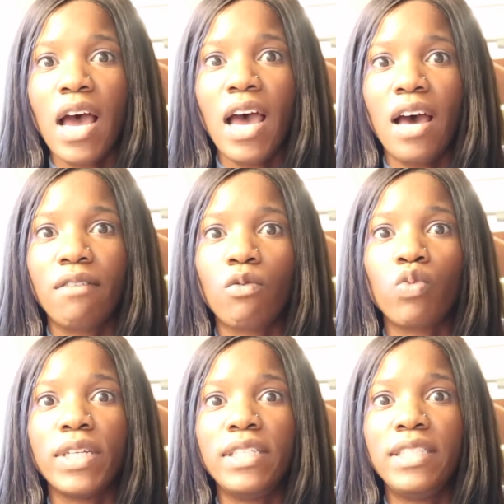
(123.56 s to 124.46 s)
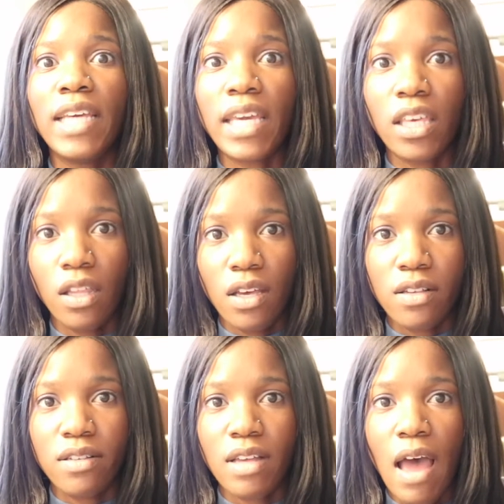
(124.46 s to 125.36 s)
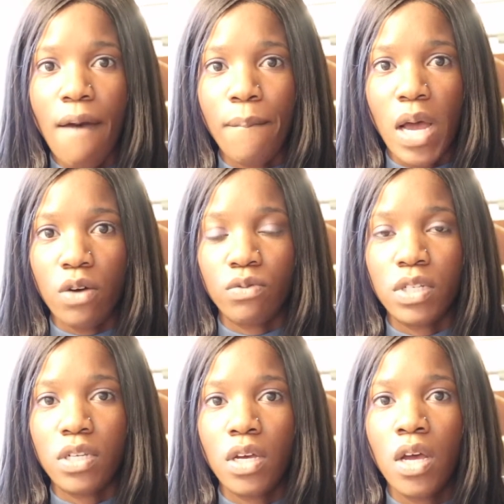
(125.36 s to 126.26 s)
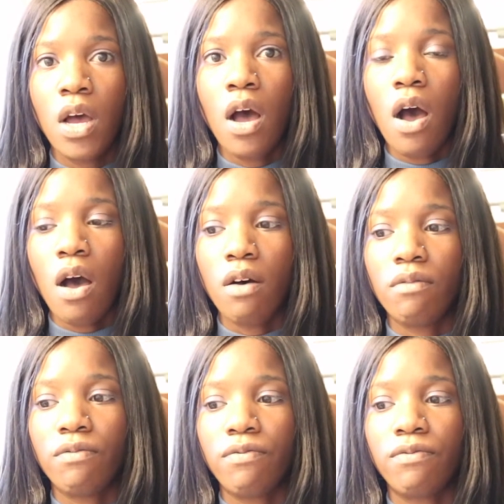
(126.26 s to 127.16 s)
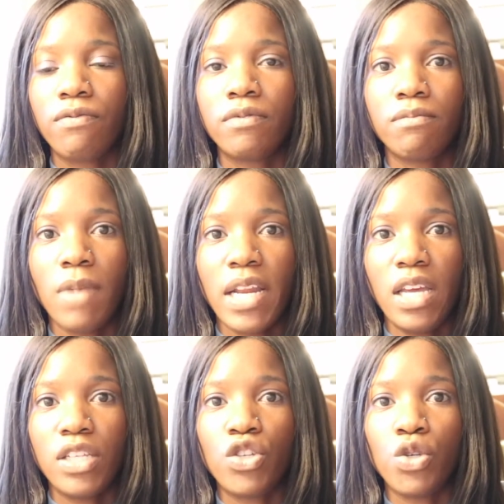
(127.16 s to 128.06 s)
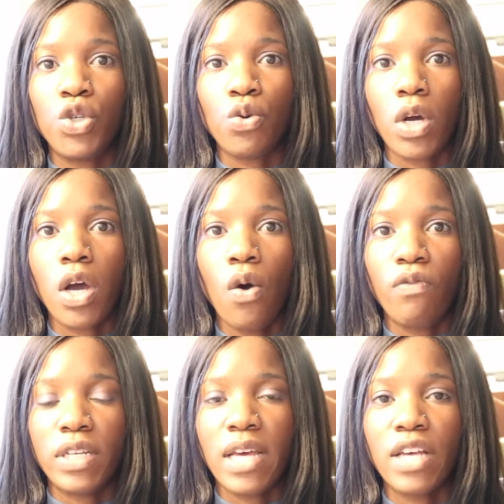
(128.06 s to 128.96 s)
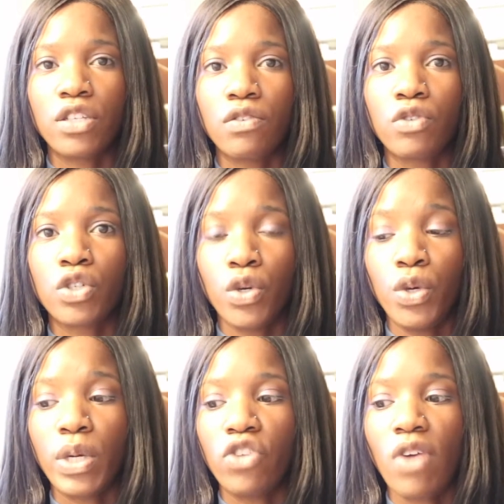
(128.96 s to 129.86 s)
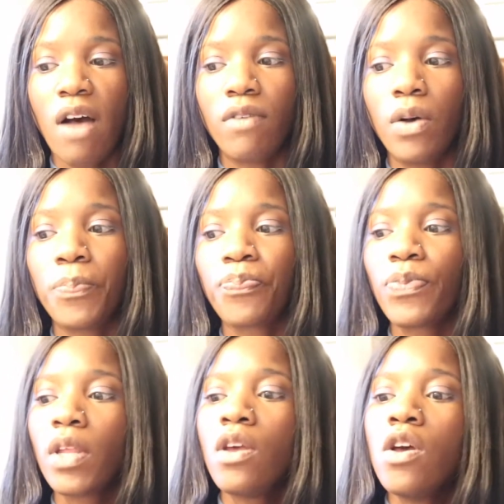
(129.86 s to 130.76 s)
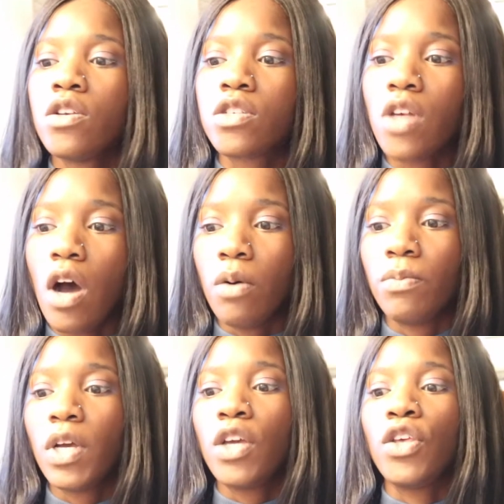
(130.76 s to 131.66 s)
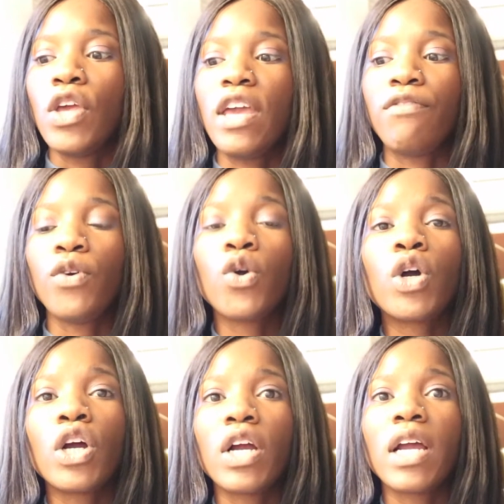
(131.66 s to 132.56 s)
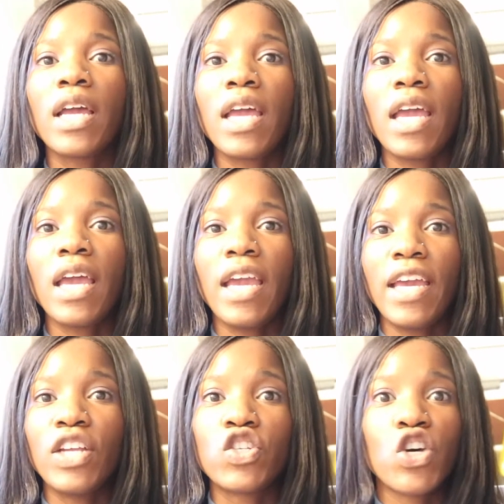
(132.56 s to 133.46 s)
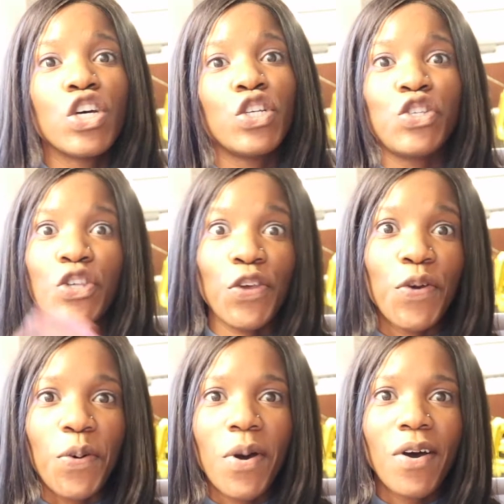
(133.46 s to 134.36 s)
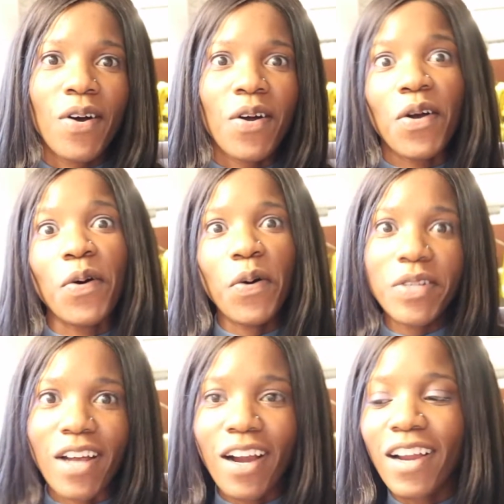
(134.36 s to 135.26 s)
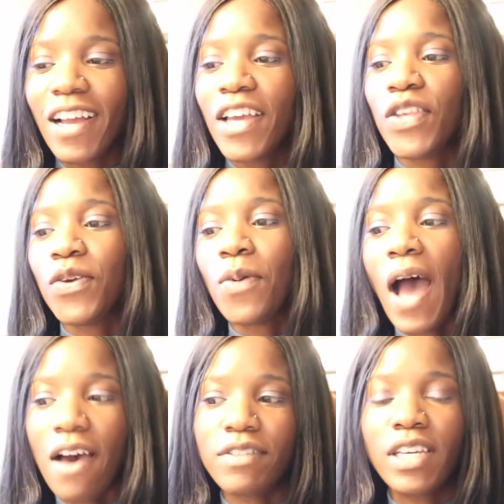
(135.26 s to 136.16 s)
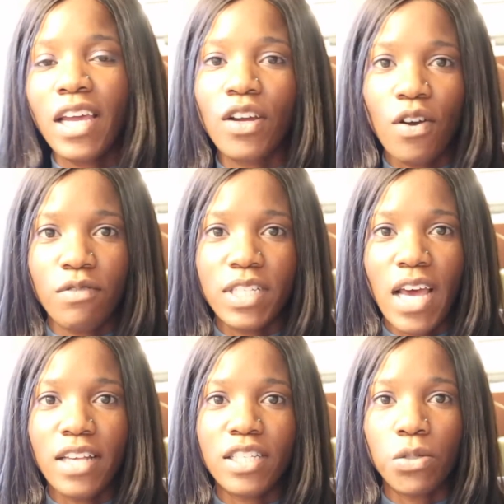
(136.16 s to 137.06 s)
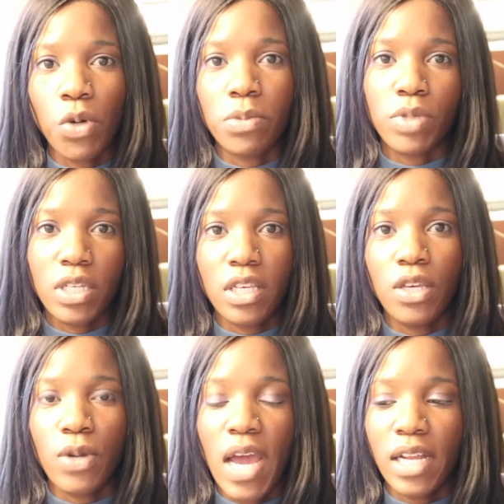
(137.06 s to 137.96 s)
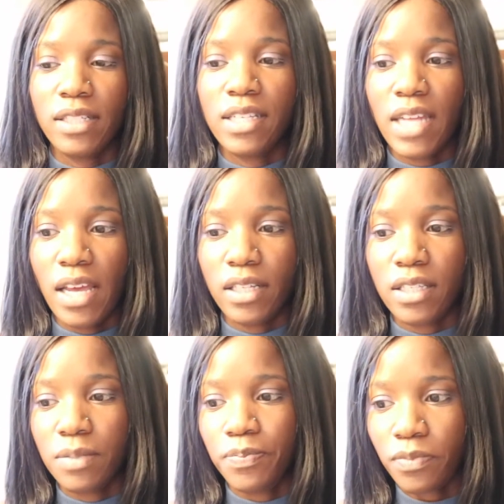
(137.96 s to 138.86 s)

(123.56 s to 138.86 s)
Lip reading: a ridiculous amount of money to do a COVID test so you can travel. So if you're age 2 or older, you have to get a COVID test to come to the United States.